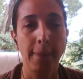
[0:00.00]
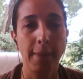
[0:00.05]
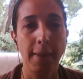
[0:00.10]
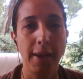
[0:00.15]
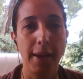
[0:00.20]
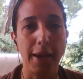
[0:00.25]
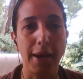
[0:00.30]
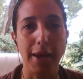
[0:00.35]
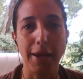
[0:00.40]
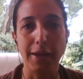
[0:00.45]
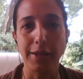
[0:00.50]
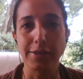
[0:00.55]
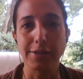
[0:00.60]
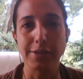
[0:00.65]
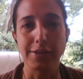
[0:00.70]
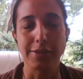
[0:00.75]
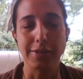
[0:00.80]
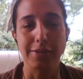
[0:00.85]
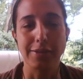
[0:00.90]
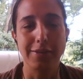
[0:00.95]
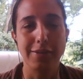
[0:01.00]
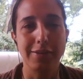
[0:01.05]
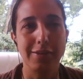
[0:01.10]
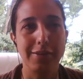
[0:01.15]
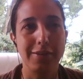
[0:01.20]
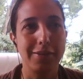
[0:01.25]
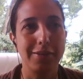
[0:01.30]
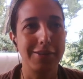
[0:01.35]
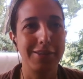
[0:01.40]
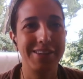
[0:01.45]
And
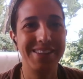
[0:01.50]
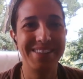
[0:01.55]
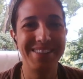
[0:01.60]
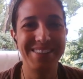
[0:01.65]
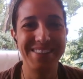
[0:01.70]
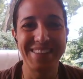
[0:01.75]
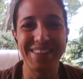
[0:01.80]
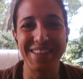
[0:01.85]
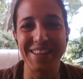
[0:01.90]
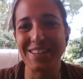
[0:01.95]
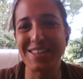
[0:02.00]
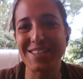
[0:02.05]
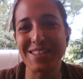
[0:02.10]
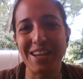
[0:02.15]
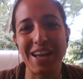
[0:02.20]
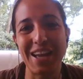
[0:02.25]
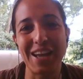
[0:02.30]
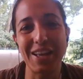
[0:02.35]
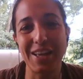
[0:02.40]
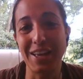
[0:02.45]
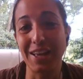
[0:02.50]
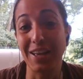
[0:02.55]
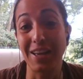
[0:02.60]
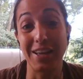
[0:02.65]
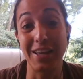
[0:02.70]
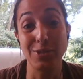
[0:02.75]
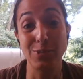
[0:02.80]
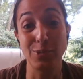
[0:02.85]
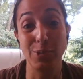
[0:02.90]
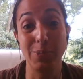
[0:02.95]
it's like,
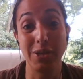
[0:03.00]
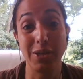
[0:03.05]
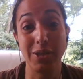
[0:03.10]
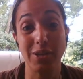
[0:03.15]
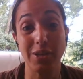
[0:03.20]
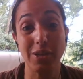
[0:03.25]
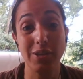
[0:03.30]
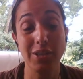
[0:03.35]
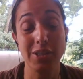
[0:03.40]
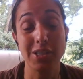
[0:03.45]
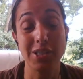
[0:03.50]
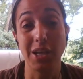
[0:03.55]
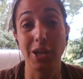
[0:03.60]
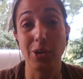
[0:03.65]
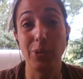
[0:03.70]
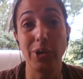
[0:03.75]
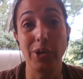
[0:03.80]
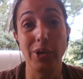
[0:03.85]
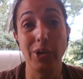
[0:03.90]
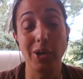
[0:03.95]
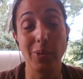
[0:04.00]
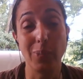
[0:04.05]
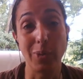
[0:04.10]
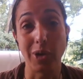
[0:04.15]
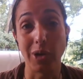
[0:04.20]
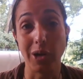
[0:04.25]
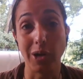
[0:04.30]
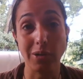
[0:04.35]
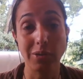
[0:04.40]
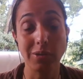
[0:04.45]
as women know, it's like wearing a
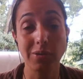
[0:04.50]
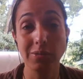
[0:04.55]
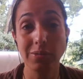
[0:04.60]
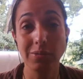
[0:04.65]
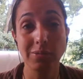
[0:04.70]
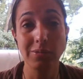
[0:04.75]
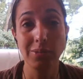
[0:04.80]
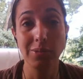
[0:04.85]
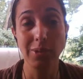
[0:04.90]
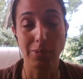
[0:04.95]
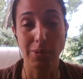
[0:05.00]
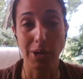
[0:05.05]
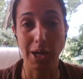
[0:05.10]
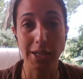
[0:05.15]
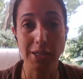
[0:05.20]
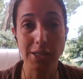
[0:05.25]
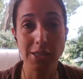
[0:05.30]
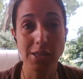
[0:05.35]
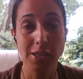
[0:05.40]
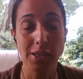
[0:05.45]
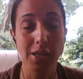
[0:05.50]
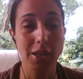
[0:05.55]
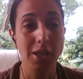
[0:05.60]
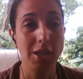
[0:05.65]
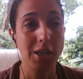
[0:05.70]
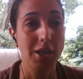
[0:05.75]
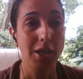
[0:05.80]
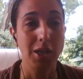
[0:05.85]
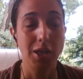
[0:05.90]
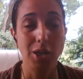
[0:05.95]
bra, right?
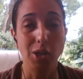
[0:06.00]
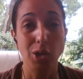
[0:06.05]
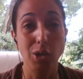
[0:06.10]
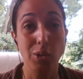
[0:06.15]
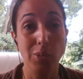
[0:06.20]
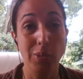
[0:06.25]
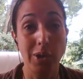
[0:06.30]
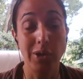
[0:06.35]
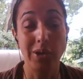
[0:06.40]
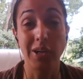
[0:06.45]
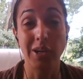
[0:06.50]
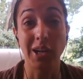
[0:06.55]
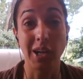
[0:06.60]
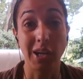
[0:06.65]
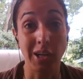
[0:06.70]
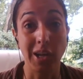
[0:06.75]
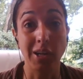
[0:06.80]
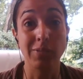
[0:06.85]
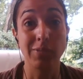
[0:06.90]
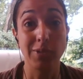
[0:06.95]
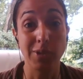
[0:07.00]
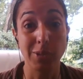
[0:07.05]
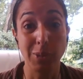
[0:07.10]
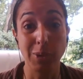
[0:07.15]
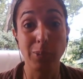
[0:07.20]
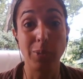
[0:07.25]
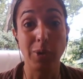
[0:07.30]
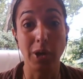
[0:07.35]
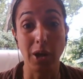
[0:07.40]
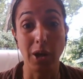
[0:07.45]
You wearing an uncomfortable
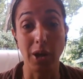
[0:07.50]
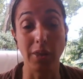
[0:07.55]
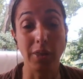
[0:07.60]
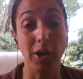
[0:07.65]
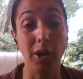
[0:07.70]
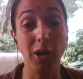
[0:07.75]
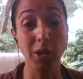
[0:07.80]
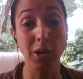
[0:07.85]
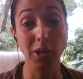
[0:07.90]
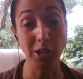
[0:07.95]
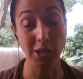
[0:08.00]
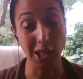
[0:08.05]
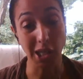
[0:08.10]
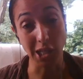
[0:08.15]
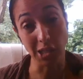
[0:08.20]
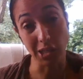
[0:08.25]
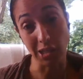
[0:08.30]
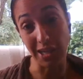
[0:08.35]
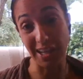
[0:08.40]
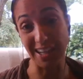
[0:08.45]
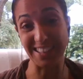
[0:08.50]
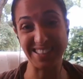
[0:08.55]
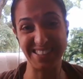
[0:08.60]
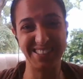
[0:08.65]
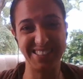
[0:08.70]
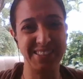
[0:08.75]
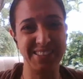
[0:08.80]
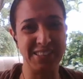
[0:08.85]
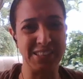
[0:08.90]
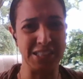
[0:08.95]
bra the whole day, you're like,
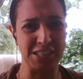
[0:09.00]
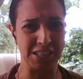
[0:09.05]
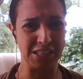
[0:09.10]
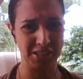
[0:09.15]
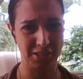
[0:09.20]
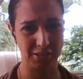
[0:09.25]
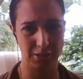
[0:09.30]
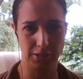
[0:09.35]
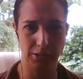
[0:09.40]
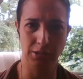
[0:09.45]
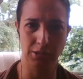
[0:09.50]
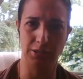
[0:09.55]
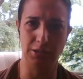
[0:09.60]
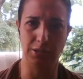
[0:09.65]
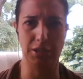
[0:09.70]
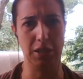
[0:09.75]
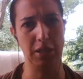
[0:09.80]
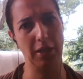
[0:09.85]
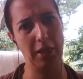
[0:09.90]
oh.